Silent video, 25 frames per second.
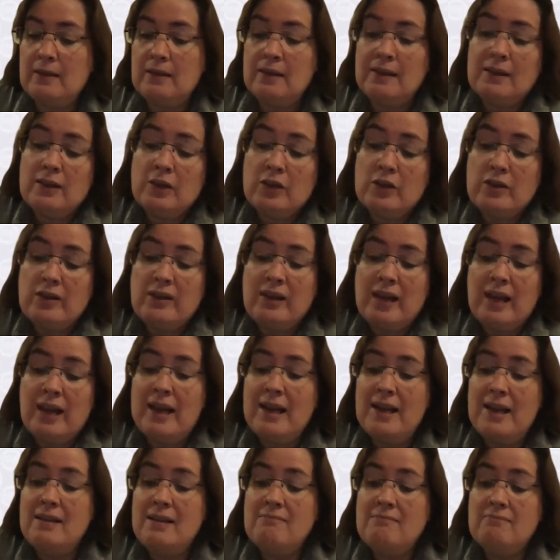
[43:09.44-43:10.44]

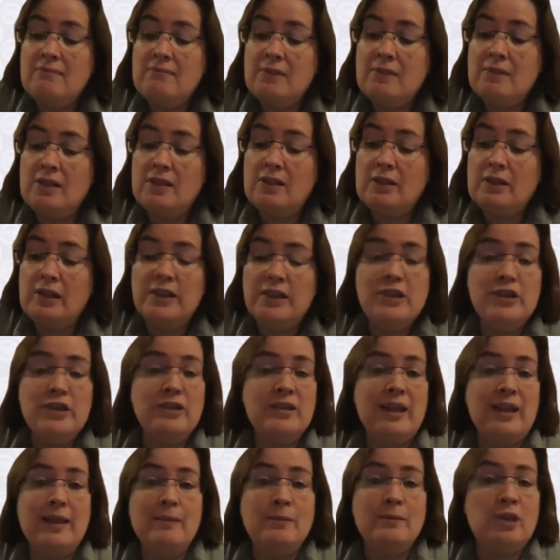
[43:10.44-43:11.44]
you
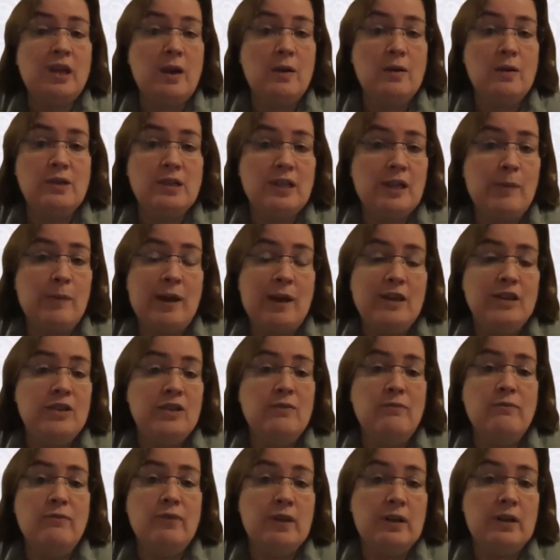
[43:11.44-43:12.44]
send them to go and see a
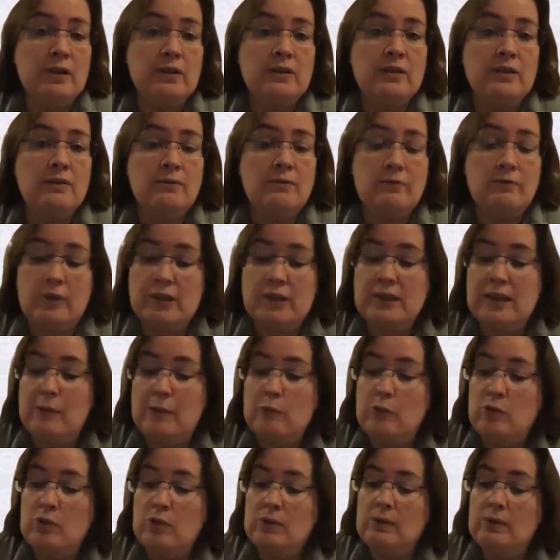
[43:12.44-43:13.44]
patient first, for
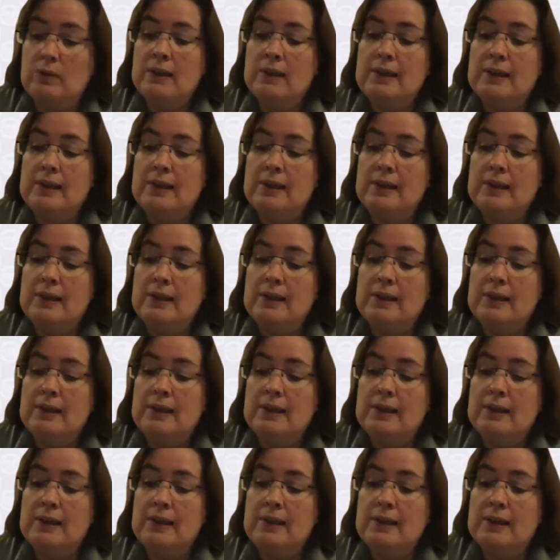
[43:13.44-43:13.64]
example?